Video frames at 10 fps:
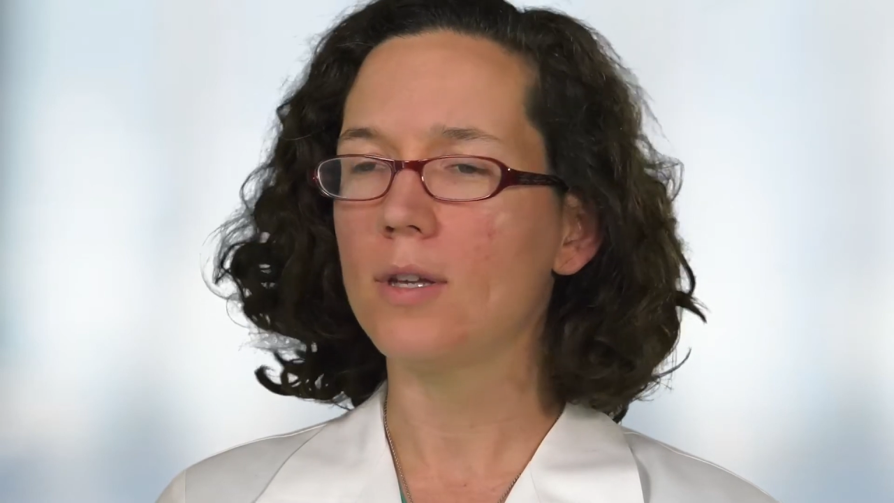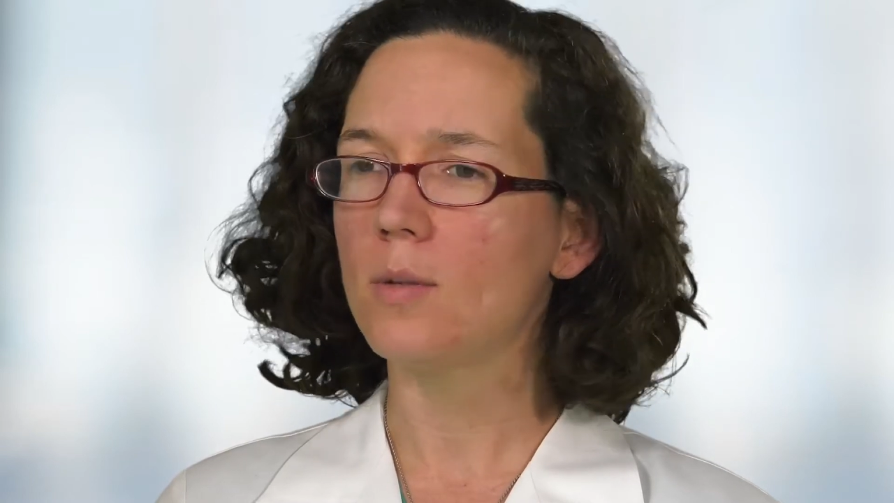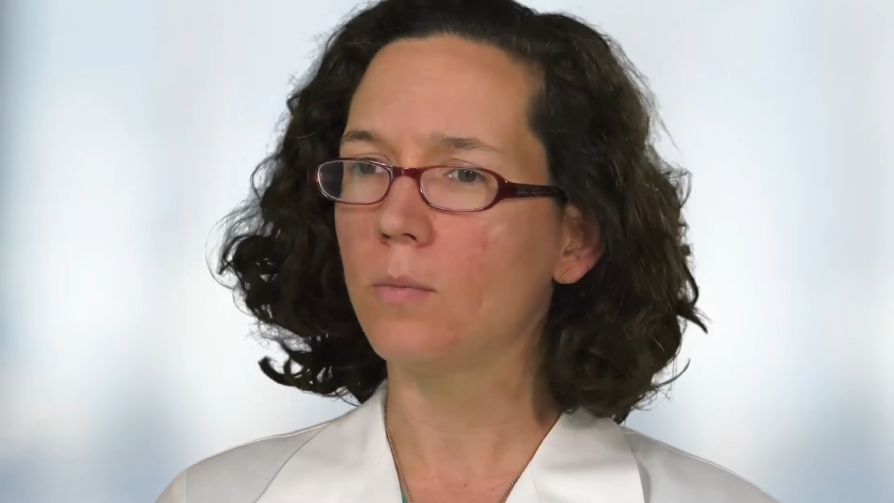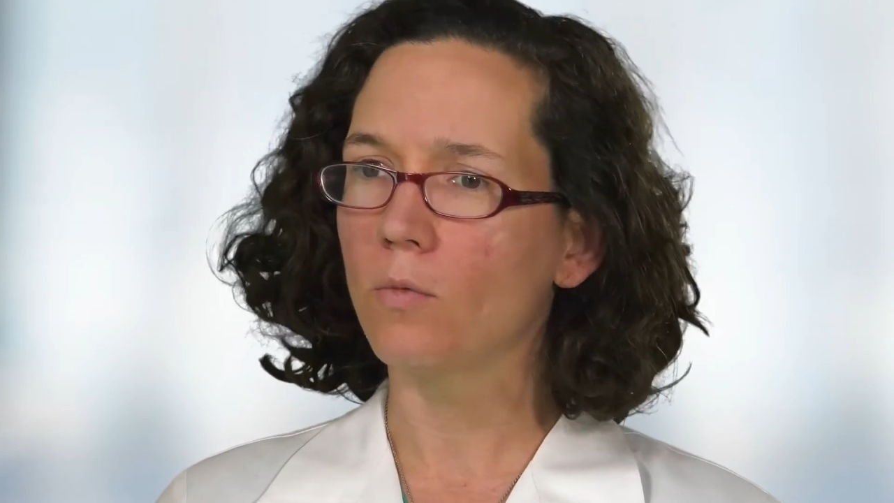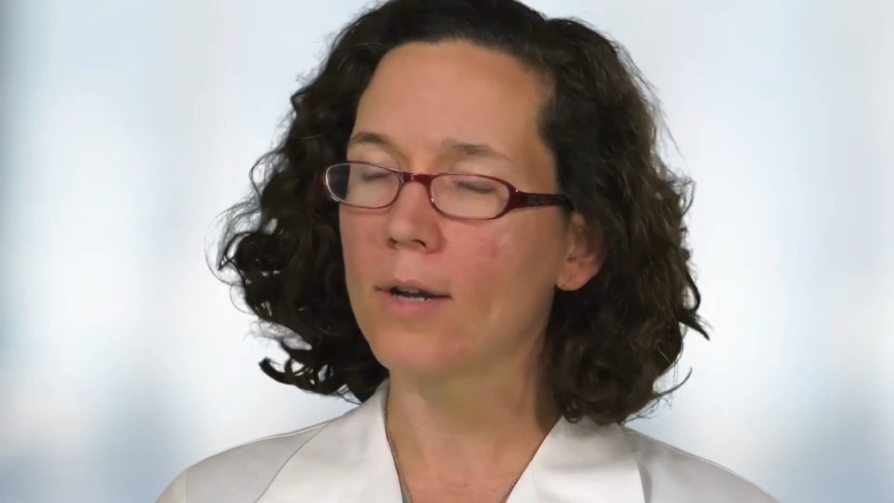
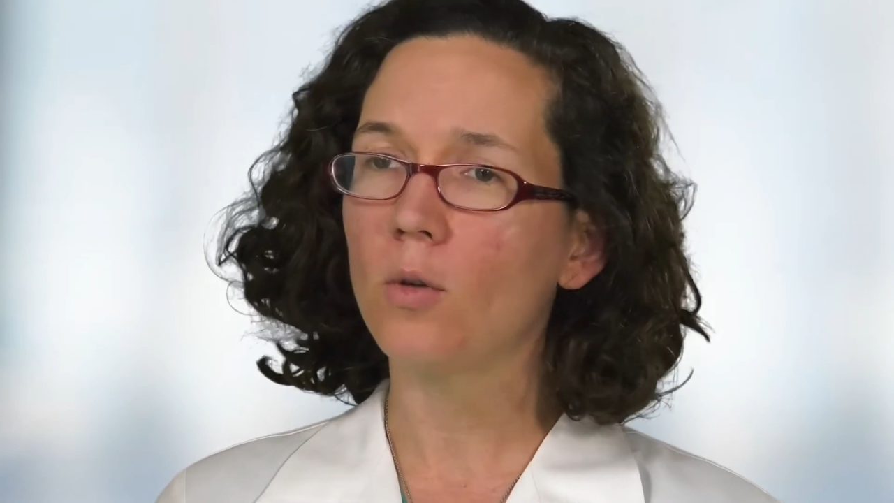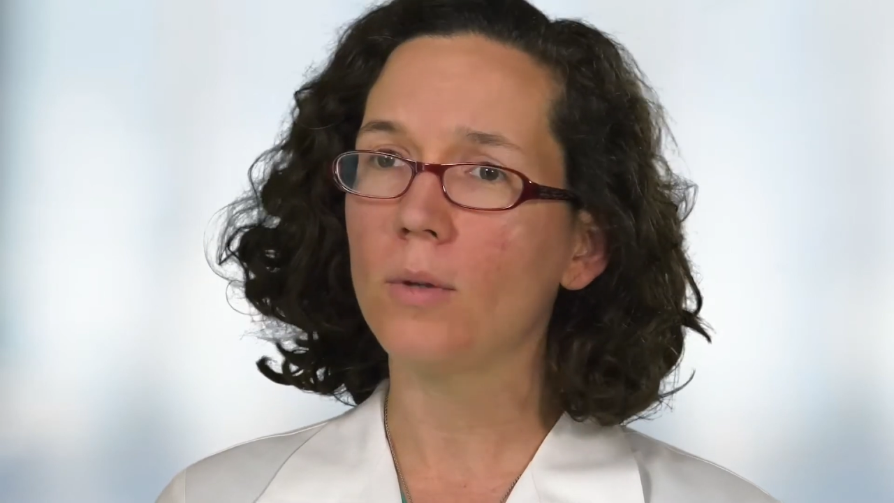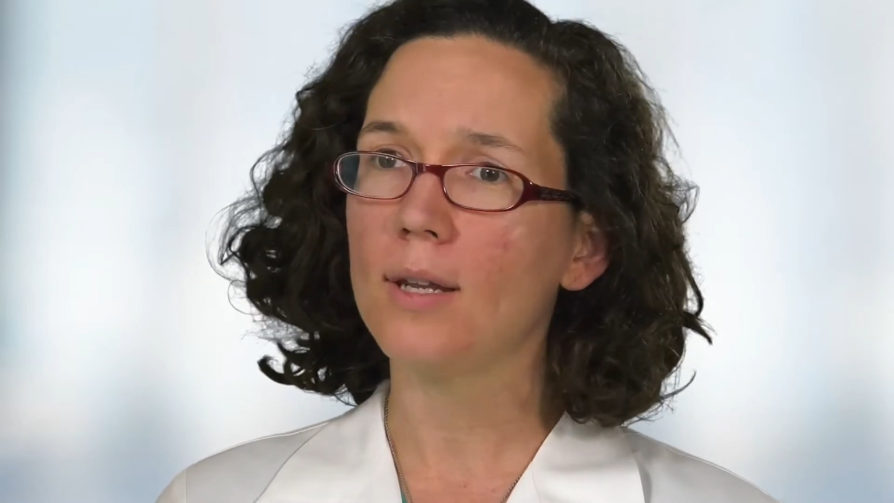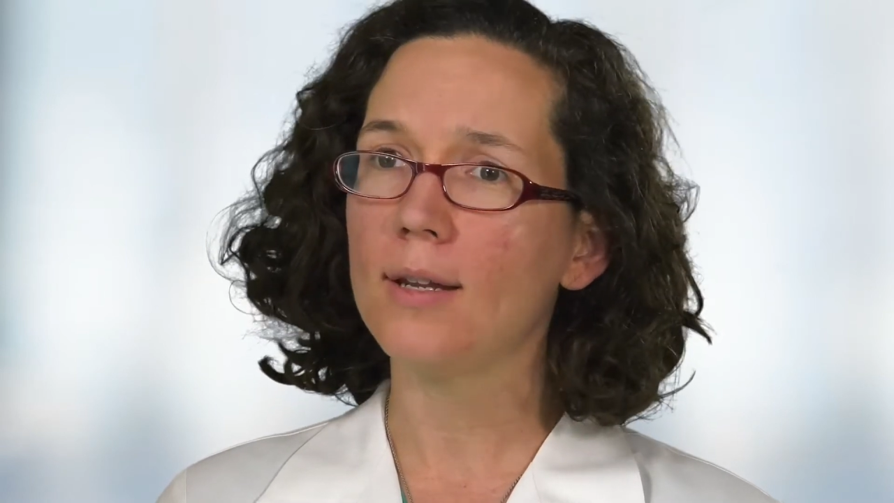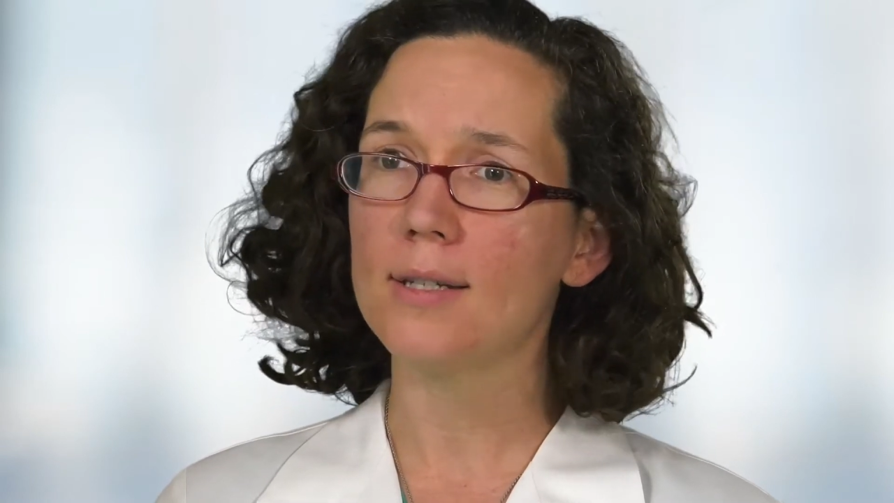because rectal
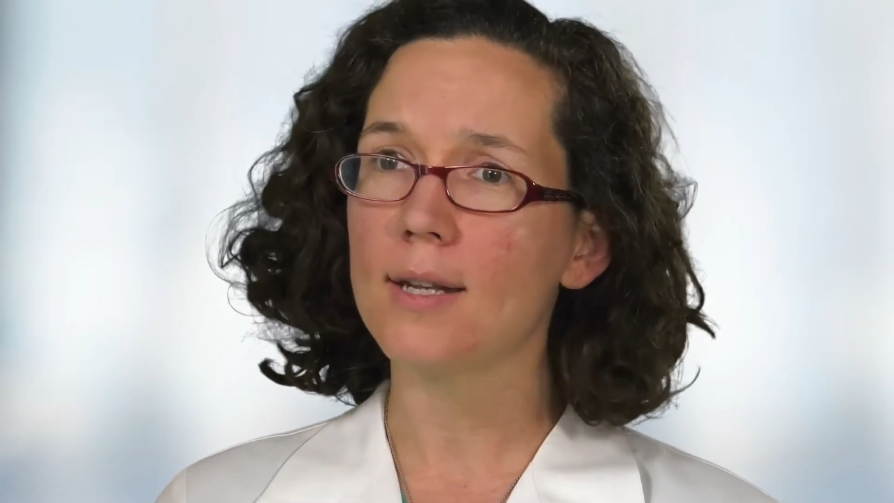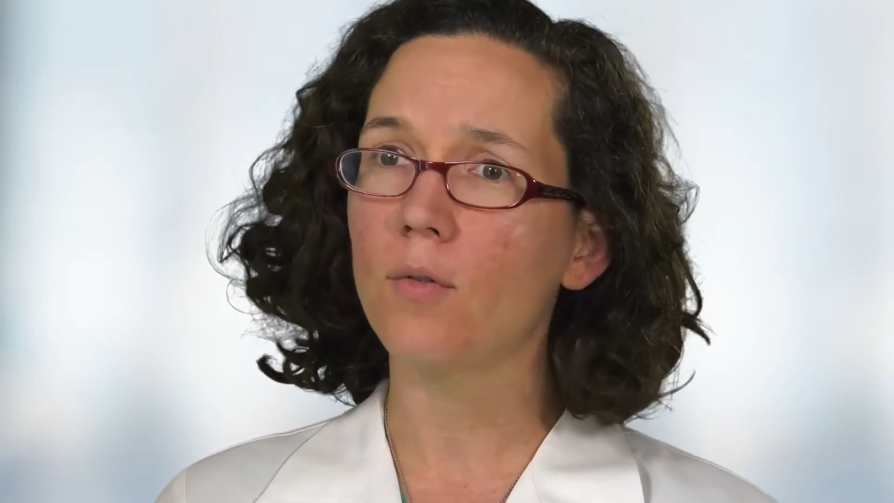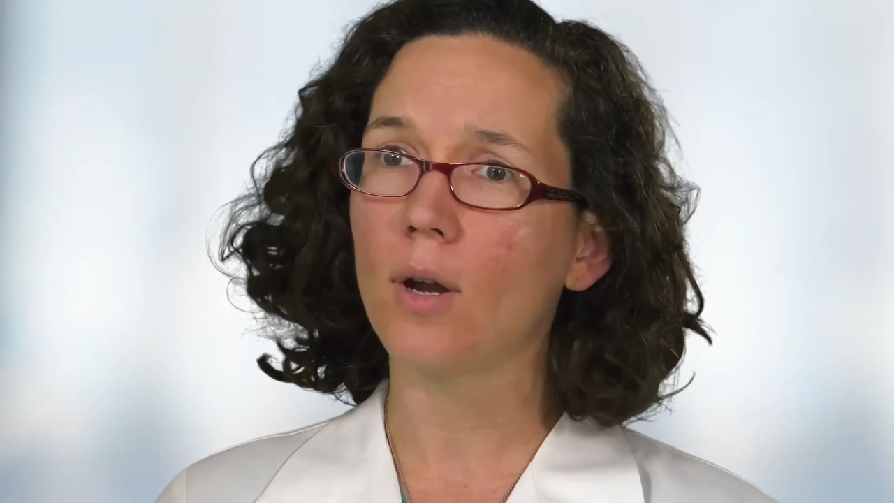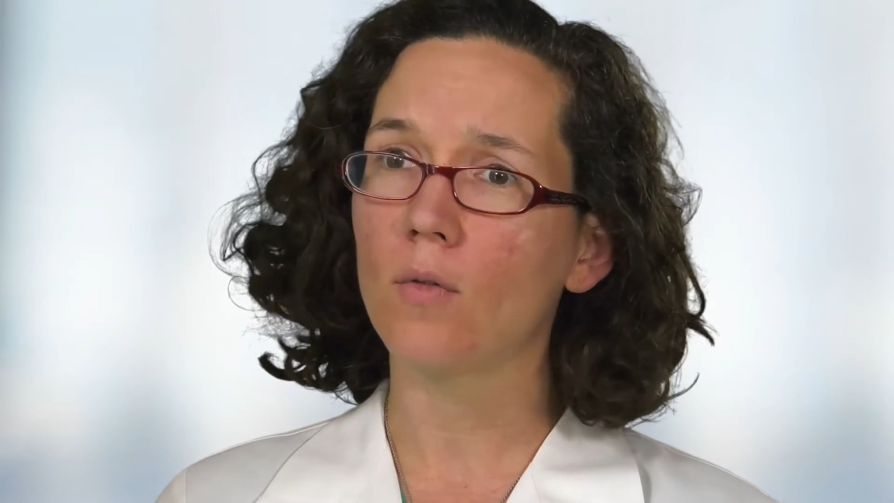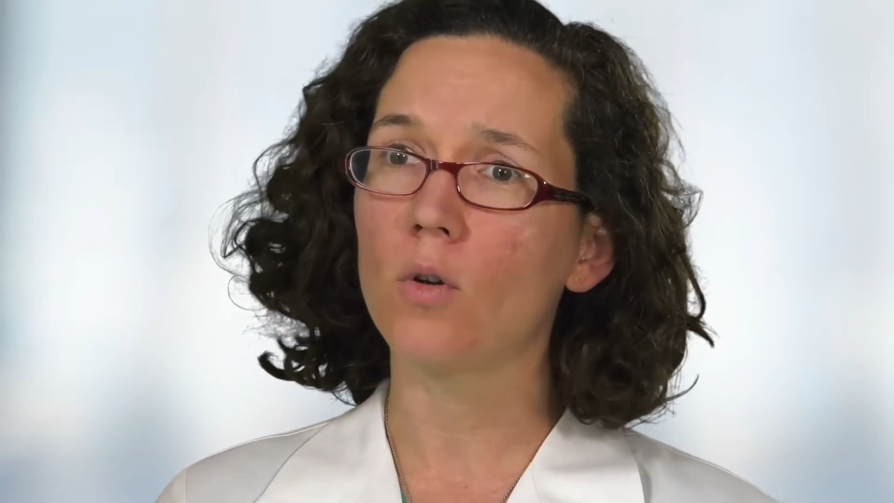bleeding is
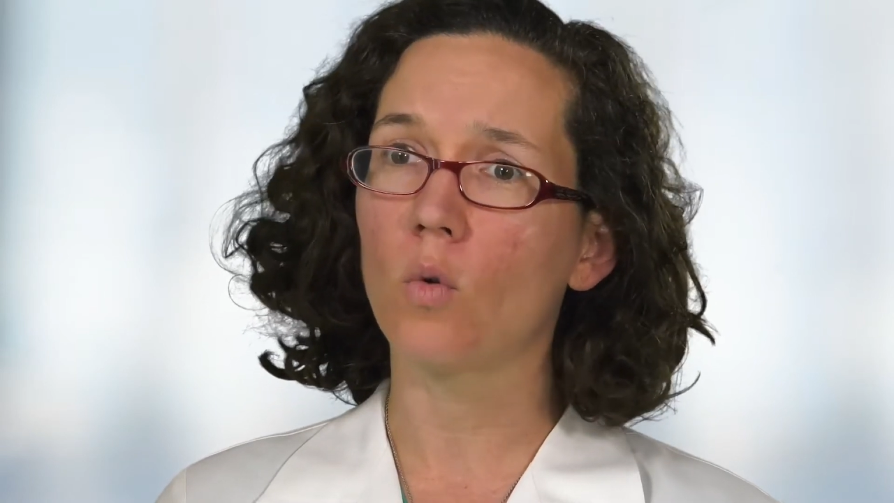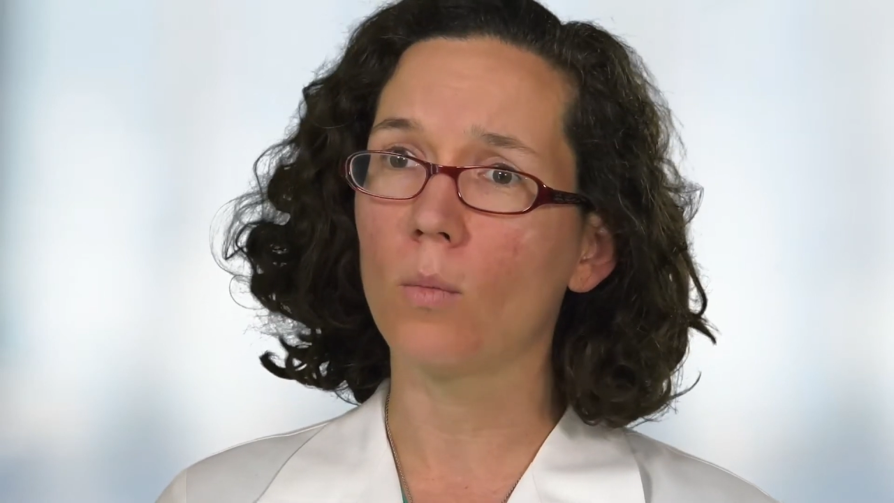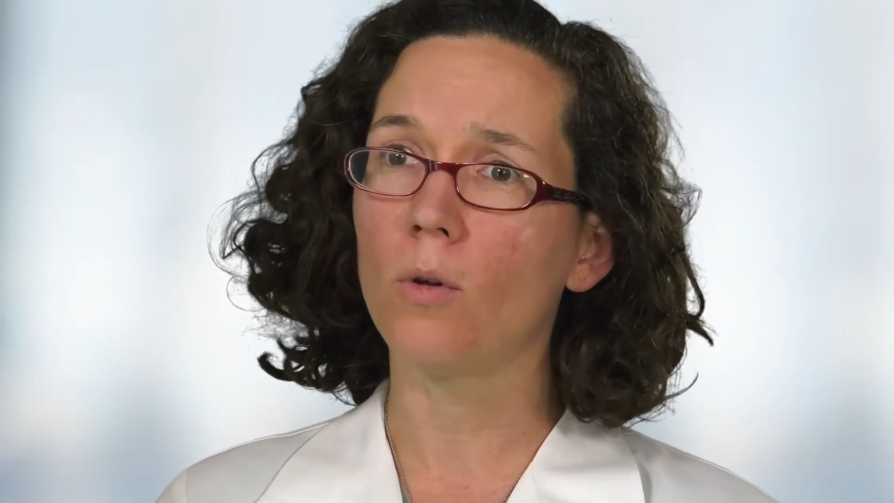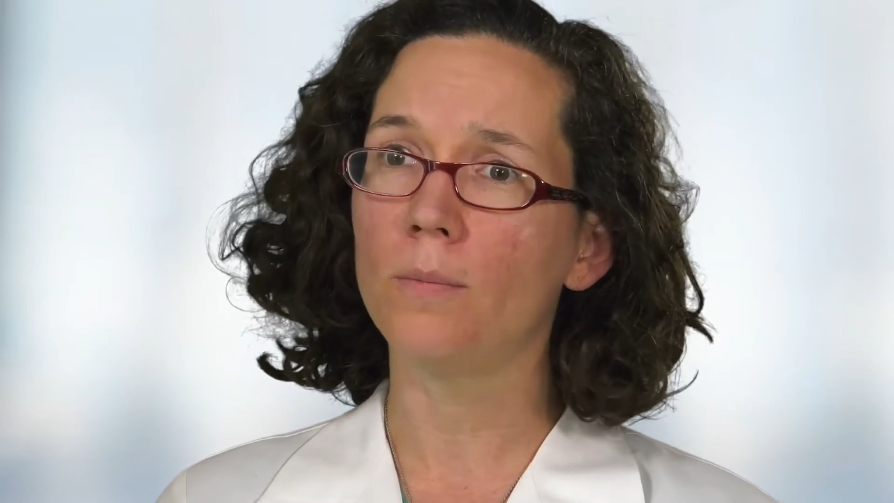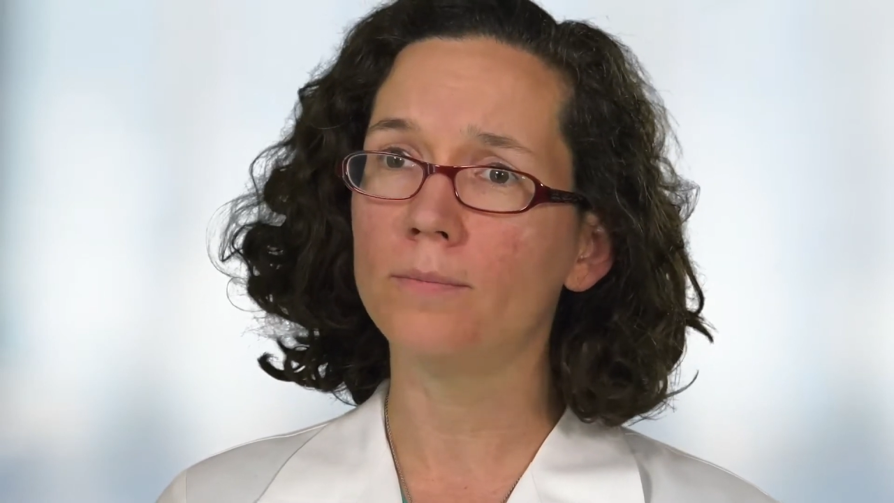never ever normal.